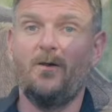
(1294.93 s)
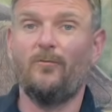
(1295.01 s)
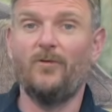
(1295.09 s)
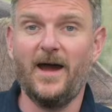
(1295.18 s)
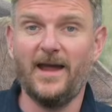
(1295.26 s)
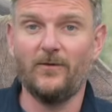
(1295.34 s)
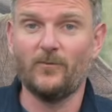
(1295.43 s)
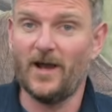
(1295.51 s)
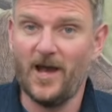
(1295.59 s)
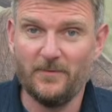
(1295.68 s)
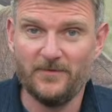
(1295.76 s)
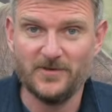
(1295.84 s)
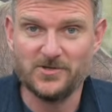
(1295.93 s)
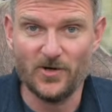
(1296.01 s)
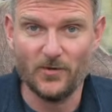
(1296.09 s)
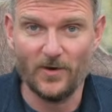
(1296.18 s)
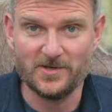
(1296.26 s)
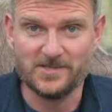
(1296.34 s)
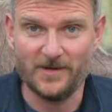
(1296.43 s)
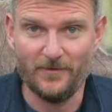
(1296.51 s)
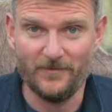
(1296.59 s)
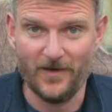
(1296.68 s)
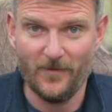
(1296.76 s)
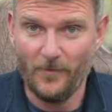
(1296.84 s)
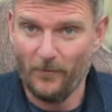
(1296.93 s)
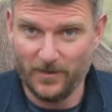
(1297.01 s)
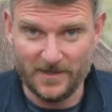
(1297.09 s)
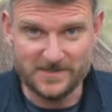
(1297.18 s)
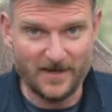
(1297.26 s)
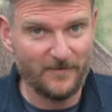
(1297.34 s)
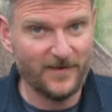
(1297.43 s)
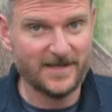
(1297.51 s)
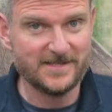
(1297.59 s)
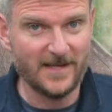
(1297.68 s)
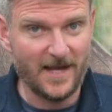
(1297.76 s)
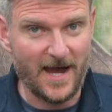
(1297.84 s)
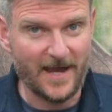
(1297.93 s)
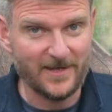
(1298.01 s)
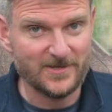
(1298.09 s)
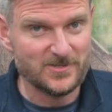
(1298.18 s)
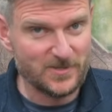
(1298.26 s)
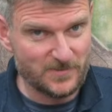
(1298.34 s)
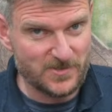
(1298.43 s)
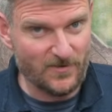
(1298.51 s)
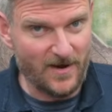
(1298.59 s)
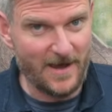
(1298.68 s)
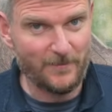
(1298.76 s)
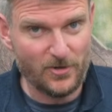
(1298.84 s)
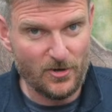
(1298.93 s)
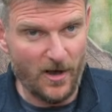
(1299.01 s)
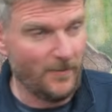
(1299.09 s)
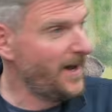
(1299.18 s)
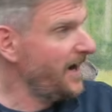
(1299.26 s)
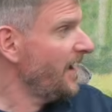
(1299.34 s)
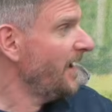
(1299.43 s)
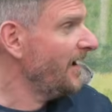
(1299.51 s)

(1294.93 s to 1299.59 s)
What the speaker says: Right, well I hope you've enjoyed watching that review. Please don't forget to like, subscribe, comment